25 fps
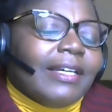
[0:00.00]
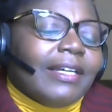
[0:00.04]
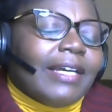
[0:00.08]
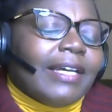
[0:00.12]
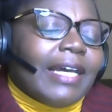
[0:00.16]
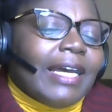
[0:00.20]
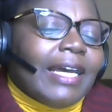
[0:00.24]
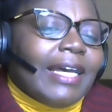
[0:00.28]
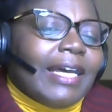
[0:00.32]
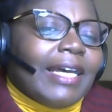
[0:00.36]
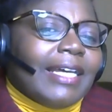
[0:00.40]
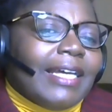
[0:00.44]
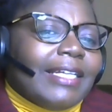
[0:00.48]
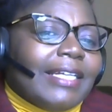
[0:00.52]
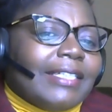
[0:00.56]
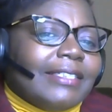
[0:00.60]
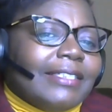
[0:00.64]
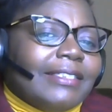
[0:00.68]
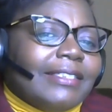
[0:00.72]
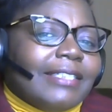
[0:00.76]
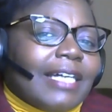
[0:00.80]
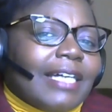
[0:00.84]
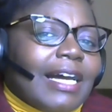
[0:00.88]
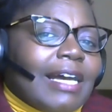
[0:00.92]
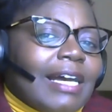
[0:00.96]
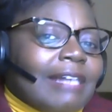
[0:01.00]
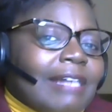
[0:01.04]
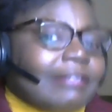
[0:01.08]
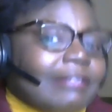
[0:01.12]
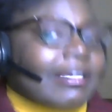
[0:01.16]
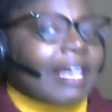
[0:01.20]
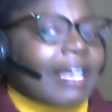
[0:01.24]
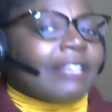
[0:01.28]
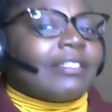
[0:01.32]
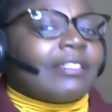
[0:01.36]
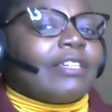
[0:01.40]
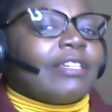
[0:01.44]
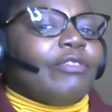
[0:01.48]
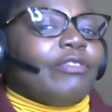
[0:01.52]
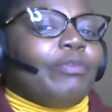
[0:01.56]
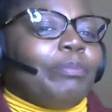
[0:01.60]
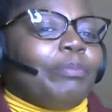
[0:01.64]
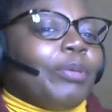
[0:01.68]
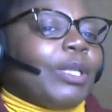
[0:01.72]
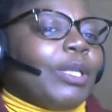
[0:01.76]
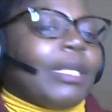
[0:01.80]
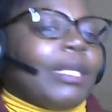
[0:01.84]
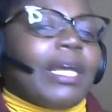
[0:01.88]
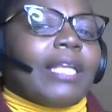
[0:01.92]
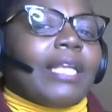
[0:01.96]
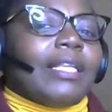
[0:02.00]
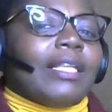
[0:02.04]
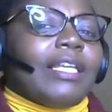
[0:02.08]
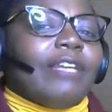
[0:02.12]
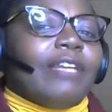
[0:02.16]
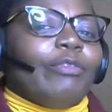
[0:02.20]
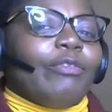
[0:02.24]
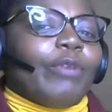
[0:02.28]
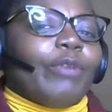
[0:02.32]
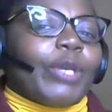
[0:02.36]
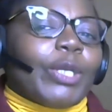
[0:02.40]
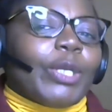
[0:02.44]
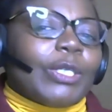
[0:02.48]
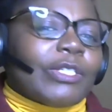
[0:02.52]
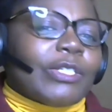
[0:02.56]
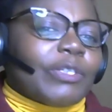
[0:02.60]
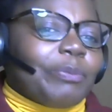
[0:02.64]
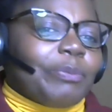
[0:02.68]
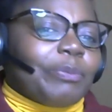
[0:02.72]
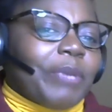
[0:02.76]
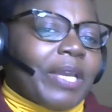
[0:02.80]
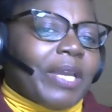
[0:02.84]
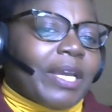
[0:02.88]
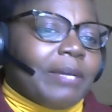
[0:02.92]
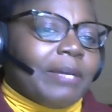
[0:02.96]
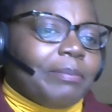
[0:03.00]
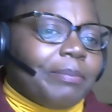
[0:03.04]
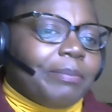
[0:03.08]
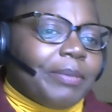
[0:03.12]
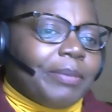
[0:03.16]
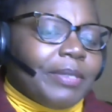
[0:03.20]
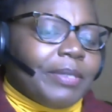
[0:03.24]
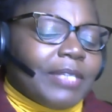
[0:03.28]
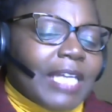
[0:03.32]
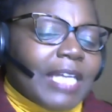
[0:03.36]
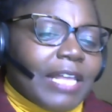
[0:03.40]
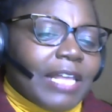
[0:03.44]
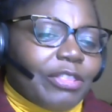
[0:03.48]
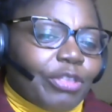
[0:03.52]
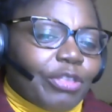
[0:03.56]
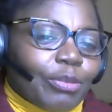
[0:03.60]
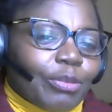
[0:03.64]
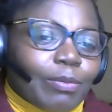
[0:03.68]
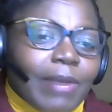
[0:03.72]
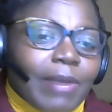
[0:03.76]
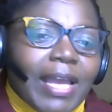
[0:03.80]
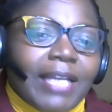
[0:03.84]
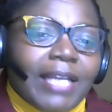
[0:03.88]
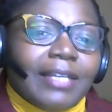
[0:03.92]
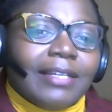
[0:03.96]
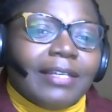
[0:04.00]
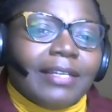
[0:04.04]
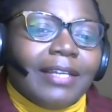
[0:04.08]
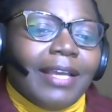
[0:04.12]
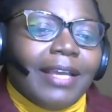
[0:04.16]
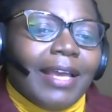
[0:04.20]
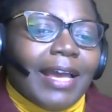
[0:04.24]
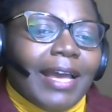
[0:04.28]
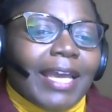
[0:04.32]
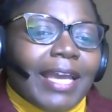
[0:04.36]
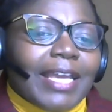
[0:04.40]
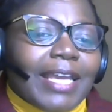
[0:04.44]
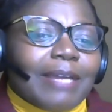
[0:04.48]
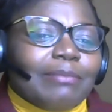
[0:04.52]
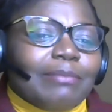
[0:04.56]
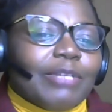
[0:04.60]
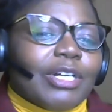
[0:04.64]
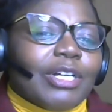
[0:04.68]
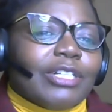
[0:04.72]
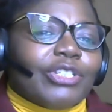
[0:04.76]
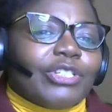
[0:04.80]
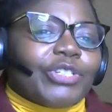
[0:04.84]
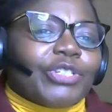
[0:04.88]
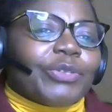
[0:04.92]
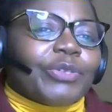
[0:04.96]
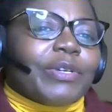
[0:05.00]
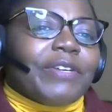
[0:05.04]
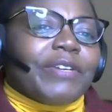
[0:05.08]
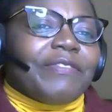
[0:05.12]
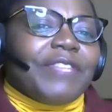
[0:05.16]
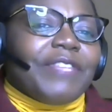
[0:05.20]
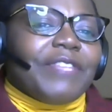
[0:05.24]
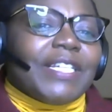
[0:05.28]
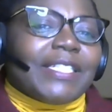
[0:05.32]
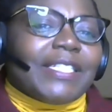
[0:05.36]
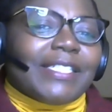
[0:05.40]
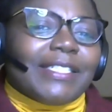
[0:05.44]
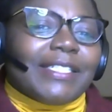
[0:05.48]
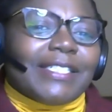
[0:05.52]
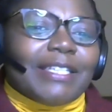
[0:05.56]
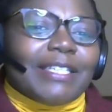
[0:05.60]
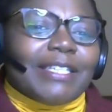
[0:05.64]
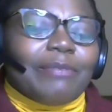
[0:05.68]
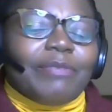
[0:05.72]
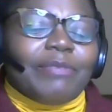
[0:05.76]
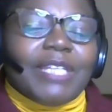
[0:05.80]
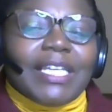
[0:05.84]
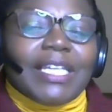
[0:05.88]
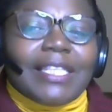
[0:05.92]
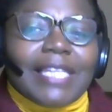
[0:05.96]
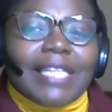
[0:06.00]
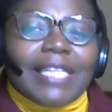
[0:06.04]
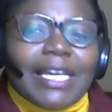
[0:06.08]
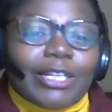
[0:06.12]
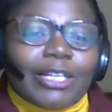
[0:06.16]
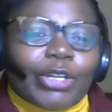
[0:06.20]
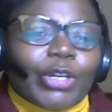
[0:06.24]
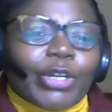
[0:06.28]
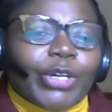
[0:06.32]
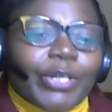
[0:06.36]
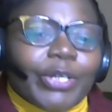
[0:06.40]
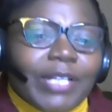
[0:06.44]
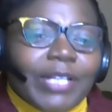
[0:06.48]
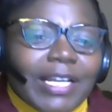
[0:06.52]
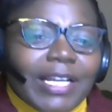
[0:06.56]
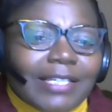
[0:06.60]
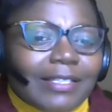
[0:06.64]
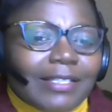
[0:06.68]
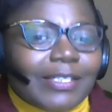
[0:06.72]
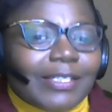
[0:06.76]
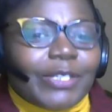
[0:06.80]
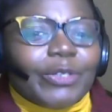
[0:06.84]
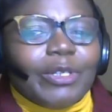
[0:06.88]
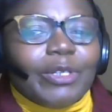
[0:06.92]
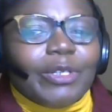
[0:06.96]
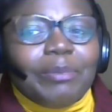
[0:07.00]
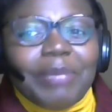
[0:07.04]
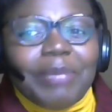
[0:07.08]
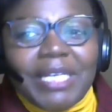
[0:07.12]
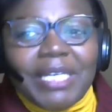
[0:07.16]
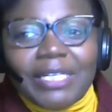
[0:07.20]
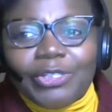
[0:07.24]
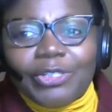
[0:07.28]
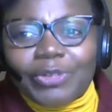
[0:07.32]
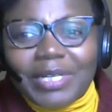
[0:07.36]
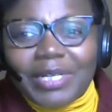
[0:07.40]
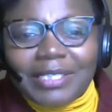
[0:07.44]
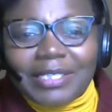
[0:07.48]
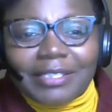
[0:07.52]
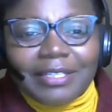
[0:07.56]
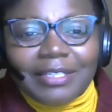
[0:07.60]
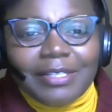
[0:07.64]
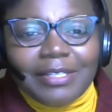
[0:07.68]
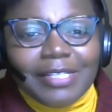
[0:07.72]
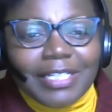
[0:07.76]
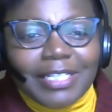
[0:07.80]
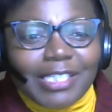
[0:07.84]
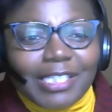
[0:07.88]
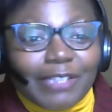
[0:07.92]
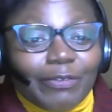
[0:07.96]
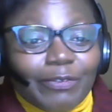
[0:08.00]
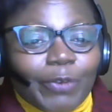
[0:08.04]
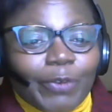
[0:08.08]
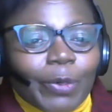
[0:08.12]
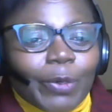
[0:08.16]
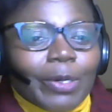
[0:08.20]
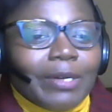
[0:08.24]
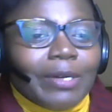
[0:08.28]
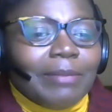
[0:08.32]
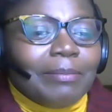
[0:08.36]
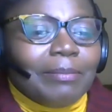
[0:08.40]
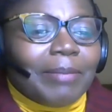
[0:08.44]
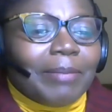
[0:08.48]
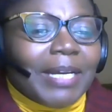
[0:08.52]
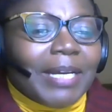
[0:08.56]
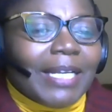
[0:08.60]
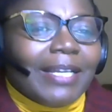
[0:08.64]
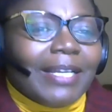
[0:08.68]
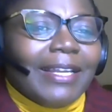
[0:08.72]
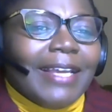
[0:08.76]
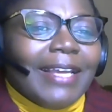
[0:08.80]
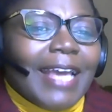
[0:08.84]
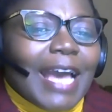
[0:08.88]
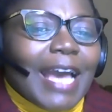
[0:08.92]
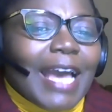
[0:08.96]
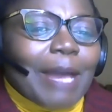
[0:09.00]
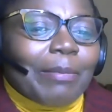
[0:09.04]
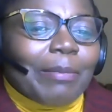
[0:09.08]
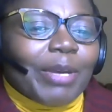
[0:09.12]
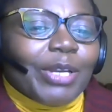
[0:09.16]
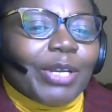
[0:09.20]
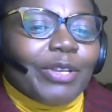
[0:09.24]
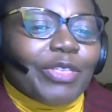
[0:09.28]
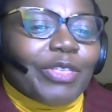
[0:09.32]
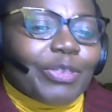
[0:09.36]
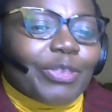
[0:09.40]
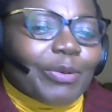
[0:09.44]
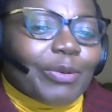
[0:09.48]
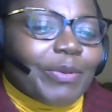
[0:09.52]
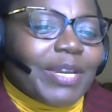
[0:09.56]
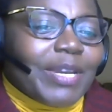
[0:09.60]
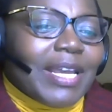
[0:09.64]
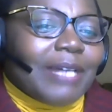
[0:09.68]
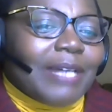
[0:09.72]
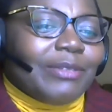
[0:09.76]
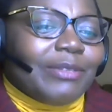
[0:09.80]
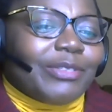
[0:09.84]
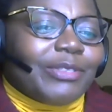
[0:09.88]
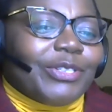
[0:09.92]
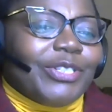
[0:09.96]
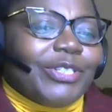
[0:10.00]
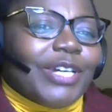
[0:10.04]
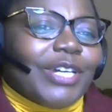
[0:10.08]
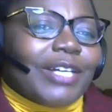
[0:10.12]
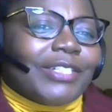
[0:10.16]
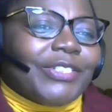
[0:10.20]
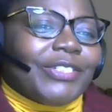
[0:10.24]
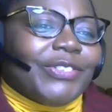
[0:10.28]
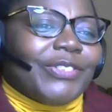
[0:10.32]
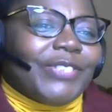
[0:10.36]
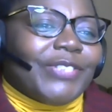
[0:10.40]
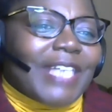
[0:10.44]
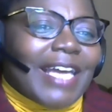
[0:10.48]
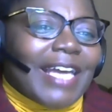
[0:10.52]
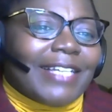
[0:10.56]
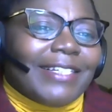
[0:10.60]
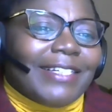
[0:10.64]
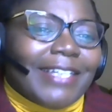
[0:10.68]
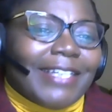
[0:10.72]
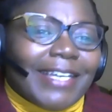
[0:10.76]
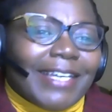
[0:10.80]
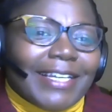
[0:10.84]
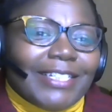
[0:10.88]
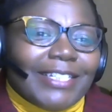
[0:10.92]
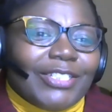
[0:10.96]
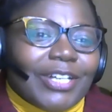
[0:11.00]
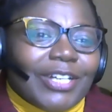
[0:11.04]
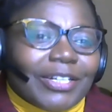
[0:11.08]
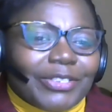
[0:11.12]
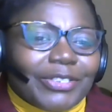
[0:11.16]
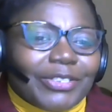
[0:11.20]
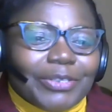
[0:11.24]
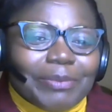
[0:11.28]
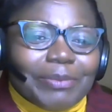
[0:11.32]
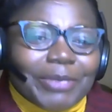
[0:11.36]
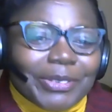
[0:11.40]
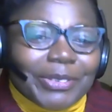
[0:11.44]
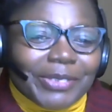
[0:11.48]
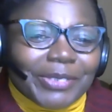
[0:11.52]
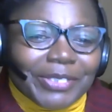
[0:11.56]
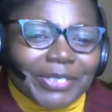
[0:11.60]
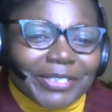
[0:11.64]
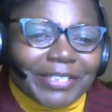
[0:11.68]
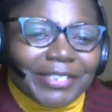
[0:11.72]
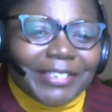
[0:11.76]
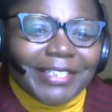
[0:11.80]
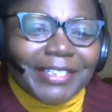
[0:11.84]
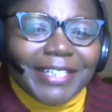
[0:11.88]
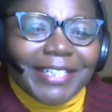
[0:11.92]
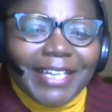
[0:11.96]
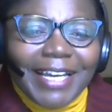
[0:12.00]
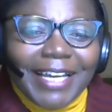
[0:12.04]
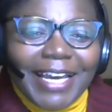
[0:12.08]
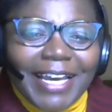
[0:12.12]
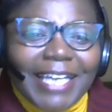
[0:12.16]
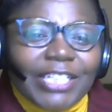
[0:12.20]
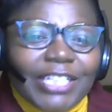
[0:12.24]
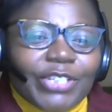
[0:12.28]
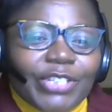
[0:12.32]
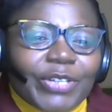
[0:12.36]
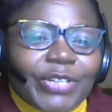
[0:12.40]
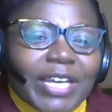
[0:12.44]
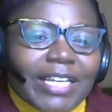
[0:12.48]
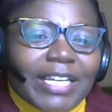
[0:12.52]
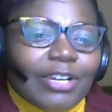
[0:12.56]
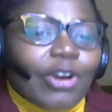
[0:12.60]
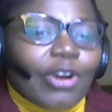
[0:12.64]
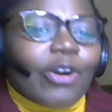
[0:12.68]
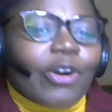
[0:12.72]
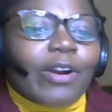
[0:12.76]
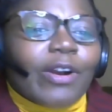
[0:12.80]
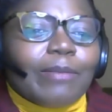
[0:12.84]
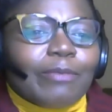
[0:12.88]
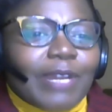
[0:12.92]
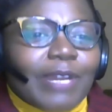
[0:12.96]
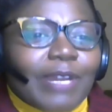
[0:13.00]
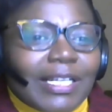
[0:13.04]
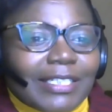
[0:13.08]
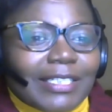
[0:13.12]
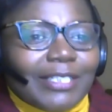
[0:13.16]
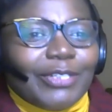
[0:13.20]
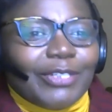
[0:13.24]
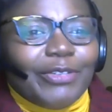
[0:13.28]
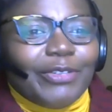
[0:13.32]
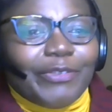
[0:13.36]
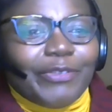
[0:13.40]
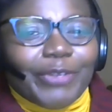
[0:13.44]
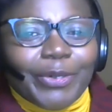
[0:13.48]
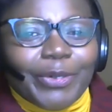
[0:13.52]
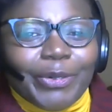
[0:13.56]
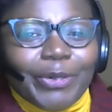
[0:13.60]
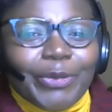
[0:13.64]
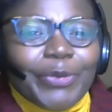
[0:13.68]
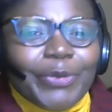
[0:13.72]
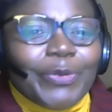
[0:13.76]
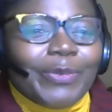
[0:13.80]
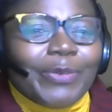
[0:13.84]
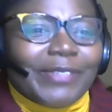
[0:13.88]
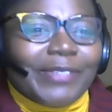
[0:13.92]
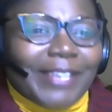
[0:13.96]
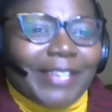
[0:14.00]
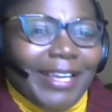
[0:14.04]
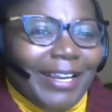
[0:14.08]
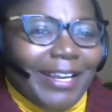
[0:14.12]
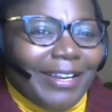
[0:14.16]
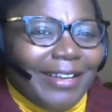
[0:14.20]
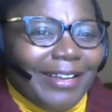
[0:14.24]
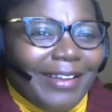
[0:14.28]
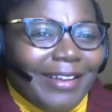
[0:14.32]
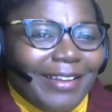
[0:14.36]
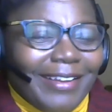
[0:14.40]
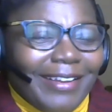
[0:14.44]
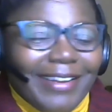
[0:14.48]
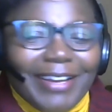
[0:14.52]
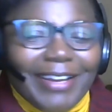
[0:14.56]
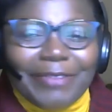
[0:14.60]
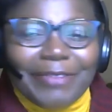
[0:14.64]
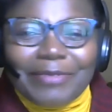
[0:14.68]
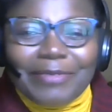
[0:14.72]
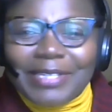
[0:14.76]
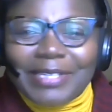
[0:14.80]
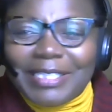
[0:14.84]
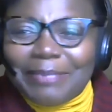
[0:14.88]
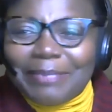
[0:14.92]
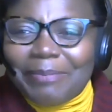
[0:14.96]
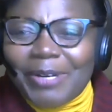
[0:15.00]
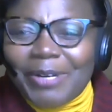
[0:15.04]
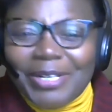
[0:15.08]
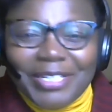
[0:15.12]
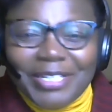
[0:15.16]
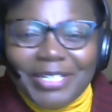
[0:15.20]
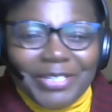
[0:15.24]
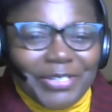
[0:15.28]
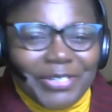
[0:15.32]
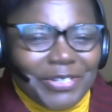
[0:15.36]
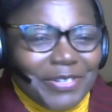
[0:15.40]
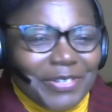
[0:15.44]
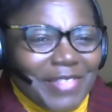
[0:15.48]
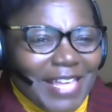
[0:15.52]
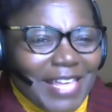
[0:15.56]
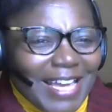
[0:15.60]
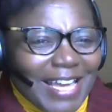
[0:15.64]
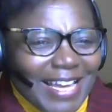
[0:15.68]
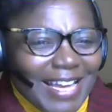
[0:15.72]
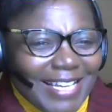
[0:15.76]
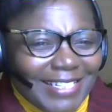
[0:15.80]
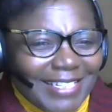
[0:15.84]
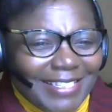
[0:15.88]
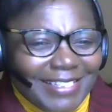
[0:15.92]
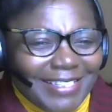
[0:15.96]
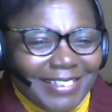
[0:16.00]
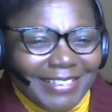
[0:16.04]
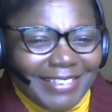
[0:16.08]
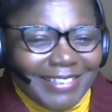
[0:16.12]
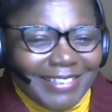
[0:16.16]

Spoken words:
and has asked politely if we could just pick up that thread. I am not sure if this is something that could necessarily be addressed on this forum, but I'm going to throw it out to Dr. Zajdlik and Dr. Mercer, and you can arm wrestle over who's going to respond to that.